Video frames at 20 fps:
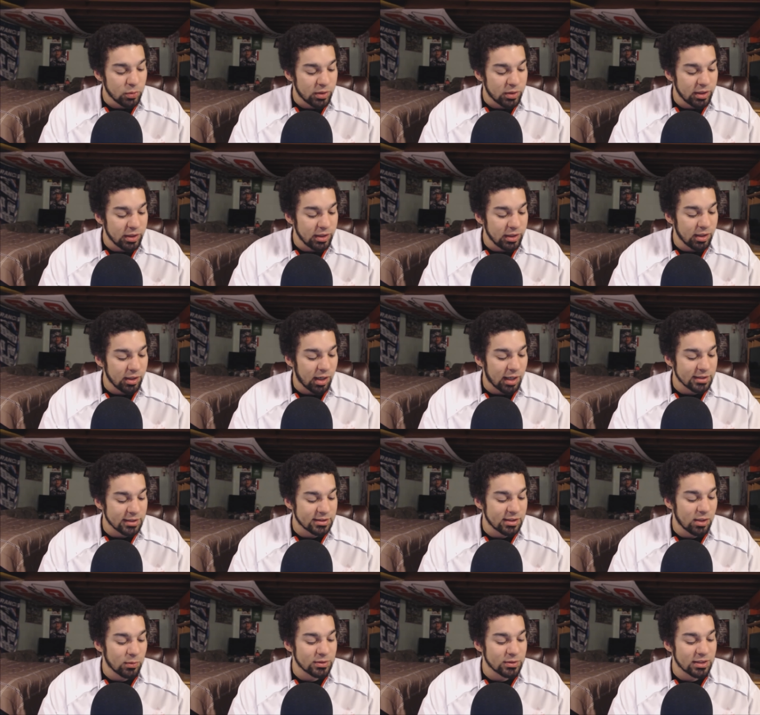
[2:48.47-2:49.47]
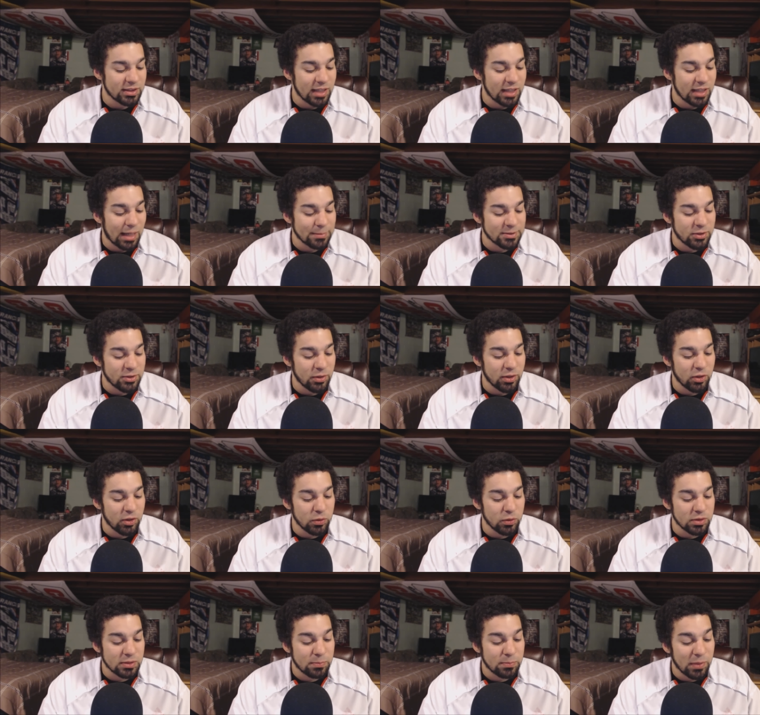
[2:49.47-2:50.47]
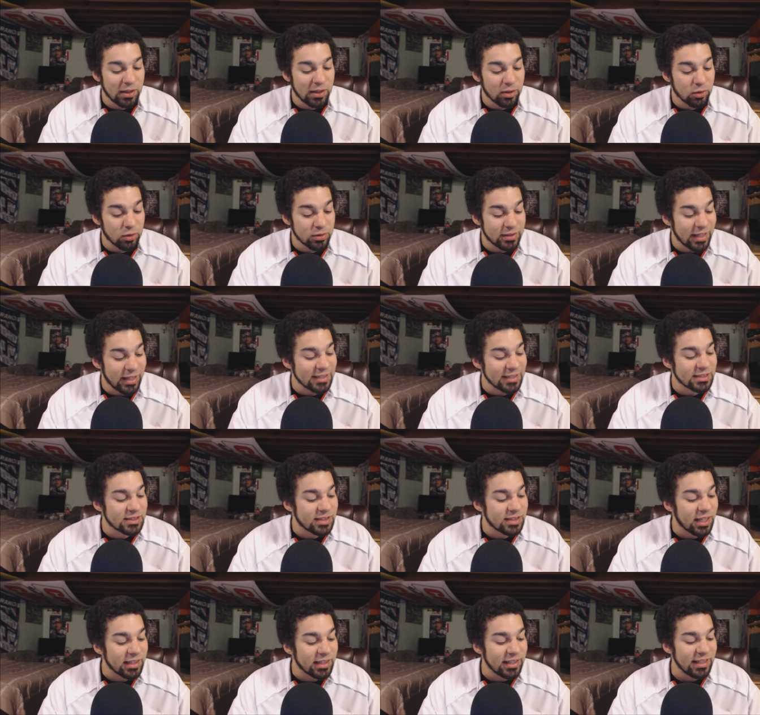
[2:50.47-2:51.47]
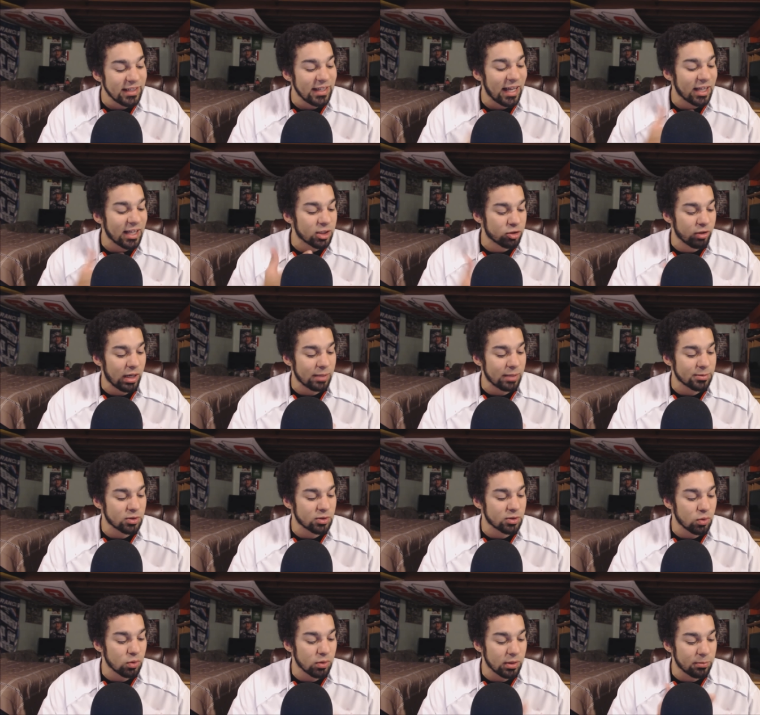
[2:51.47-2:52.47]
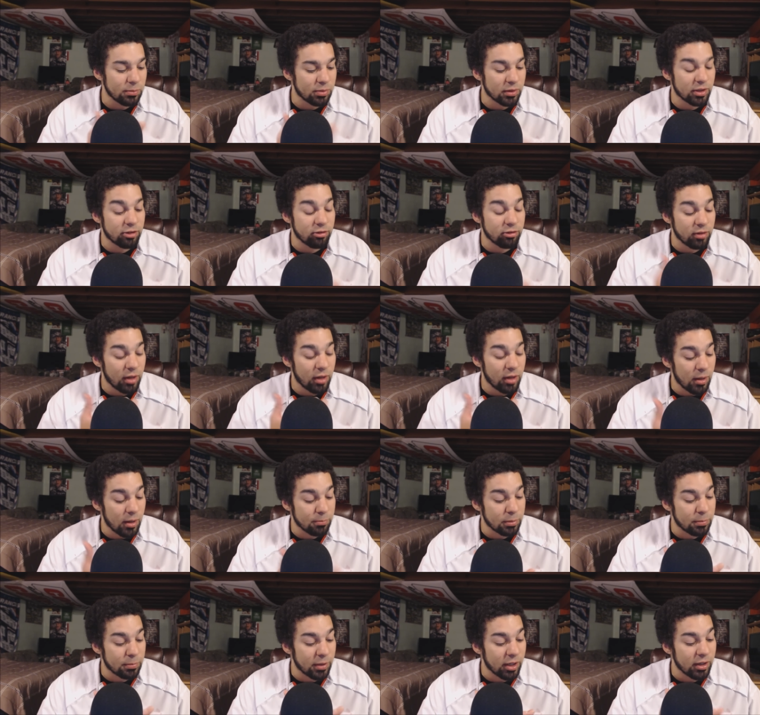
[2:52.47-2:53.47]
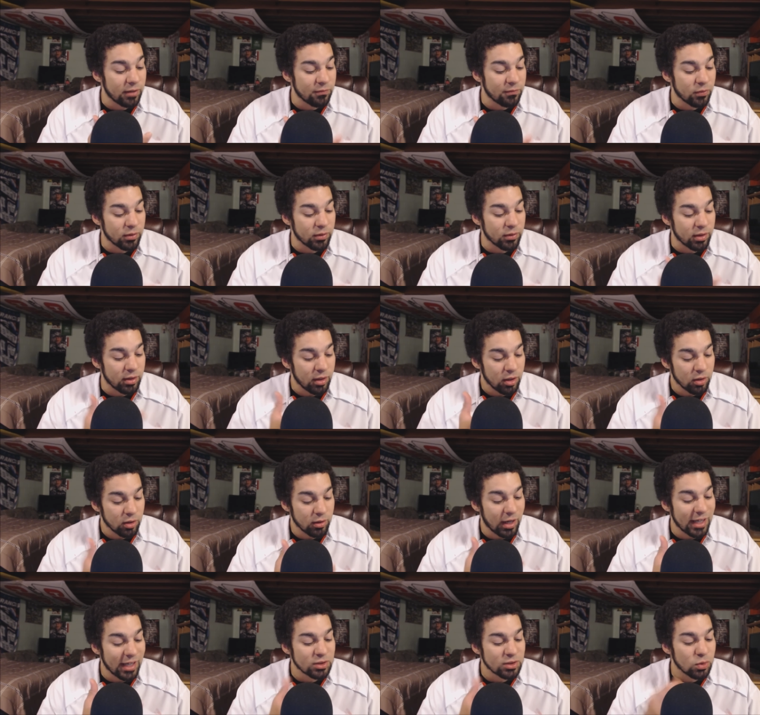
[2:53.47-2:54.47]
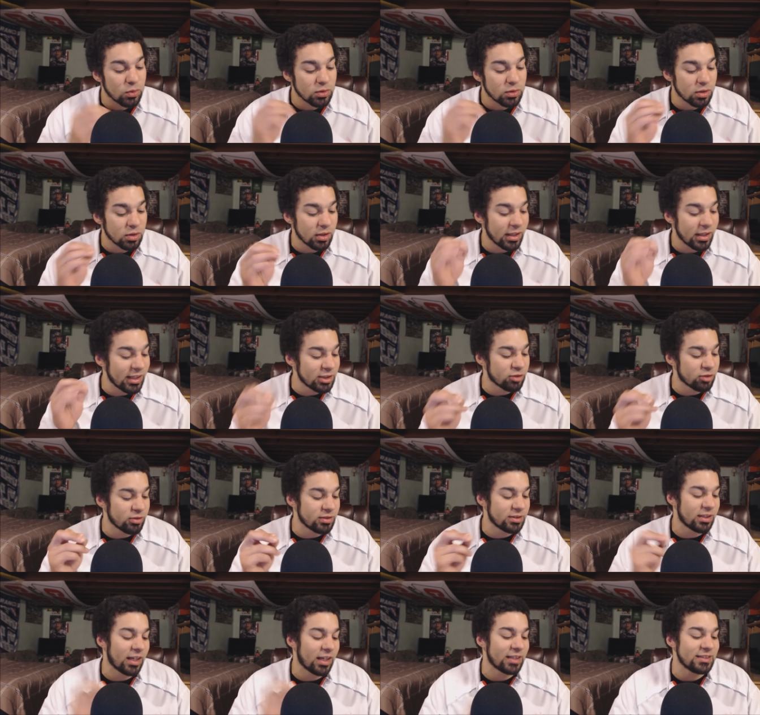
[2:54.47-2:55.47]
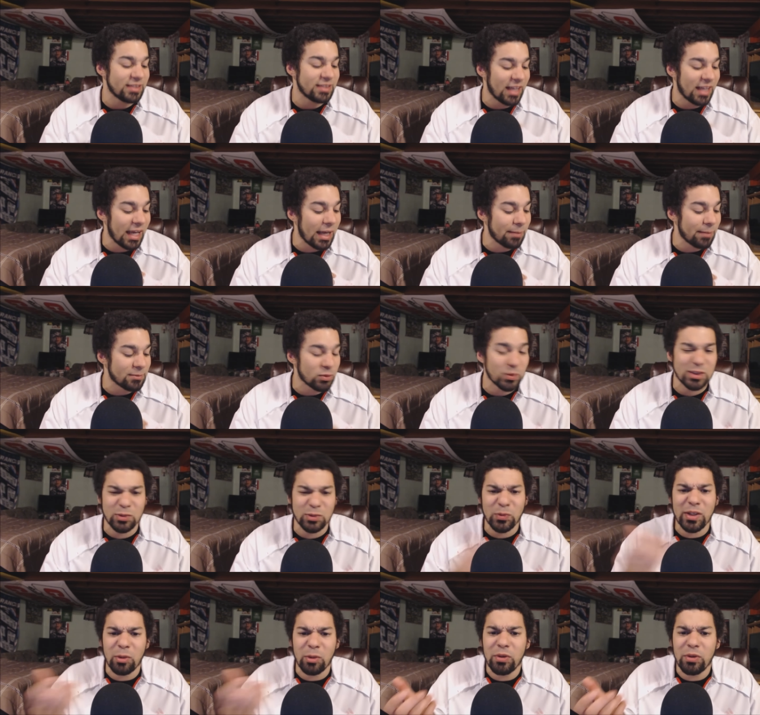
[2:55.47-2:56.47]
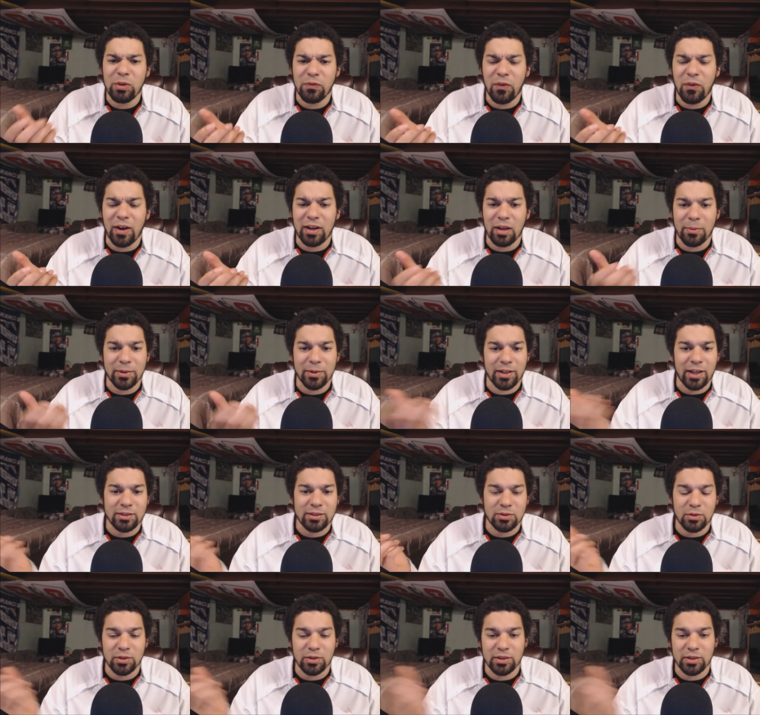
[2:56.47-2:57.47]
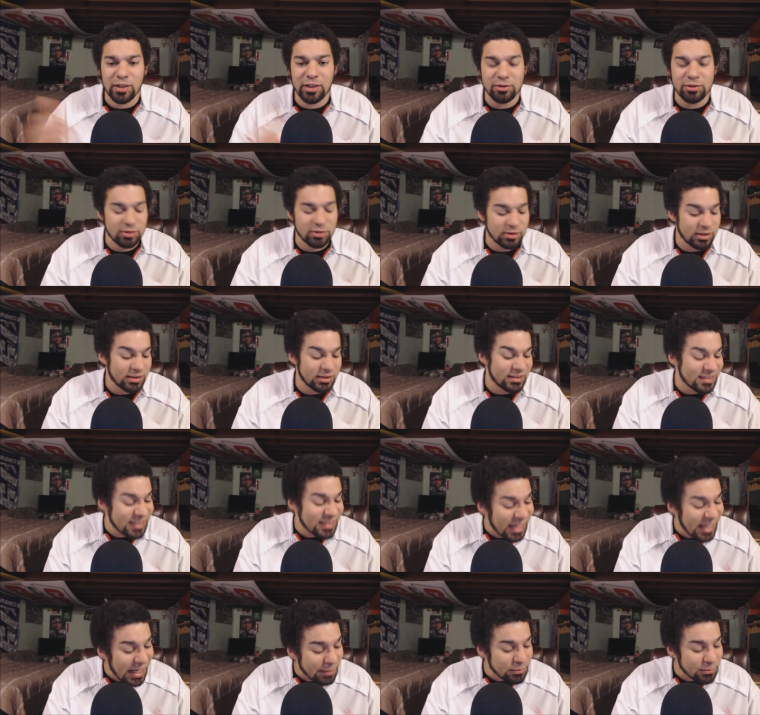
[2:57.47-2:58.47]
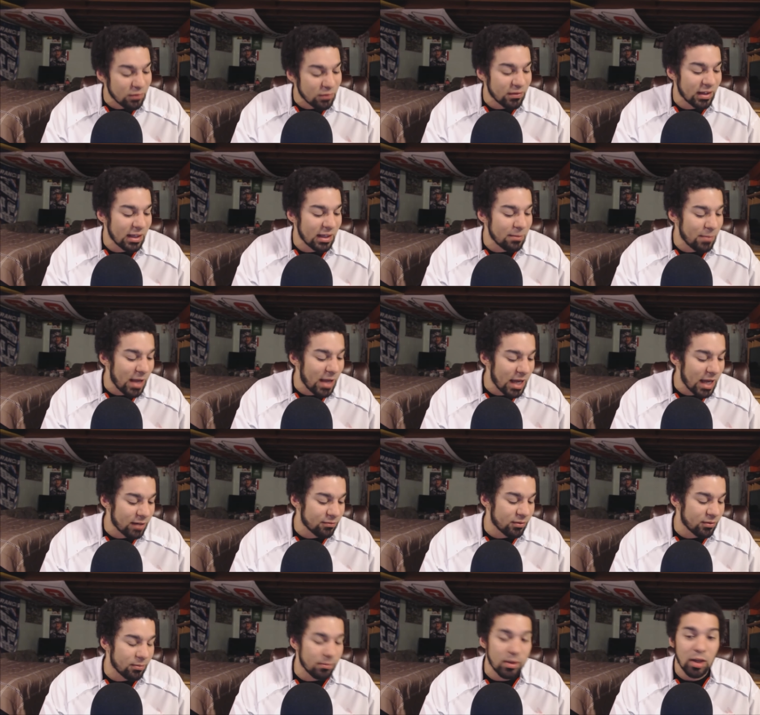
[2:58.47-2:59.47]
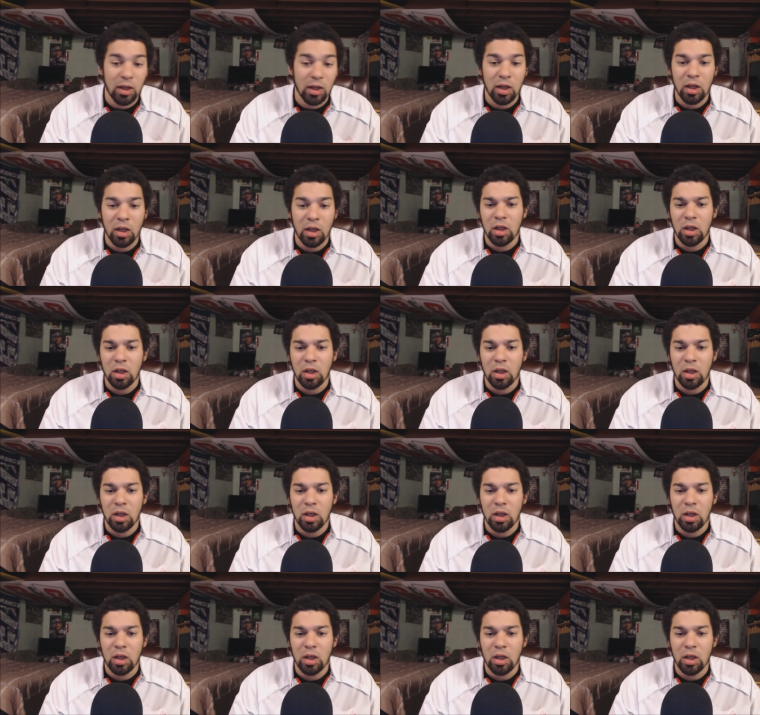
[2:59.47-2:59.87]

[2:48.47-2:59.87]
Yuki Asuna was a top student who spent her days studying at Korean school and pre uh, preparing for the her high school entrance exams, so which we, we find out about the high school entrance exams whenever they get back from